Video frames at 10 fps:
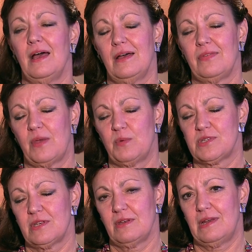And there
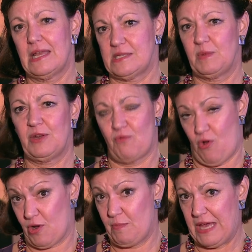was a lesbian
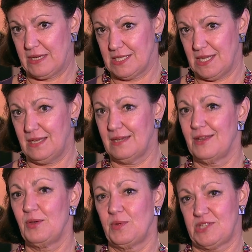rock band in
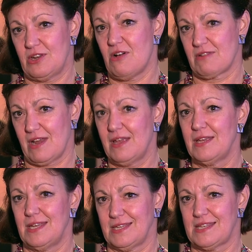who were stark
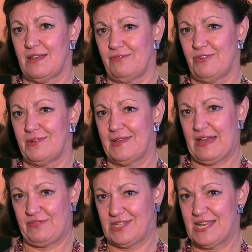naked except for
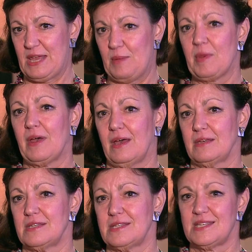gaffer tape
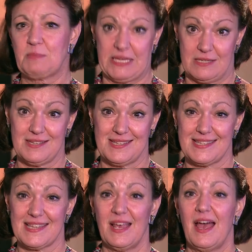and
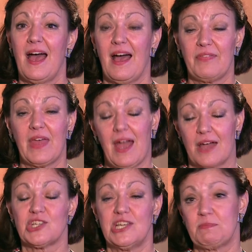suspenders, and they
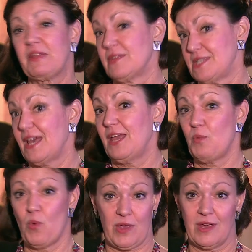actually spent the day
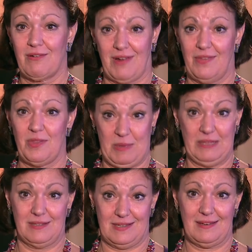walking around the
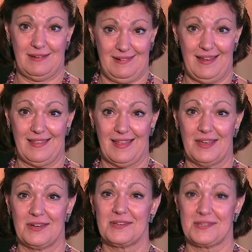building like
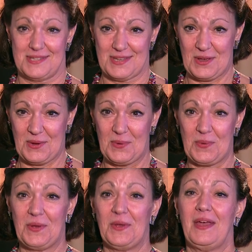that.
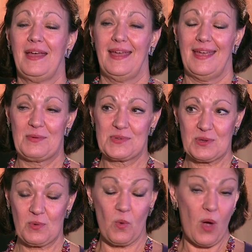So it was
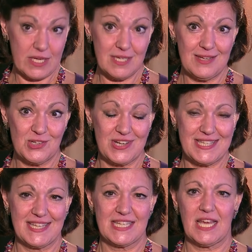quite an
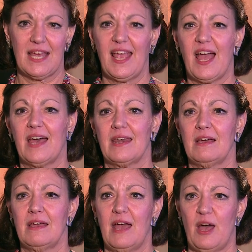interesting day, and
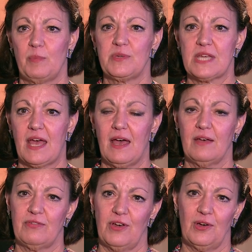I happened to
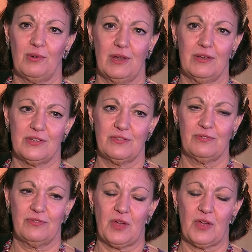have a whole load of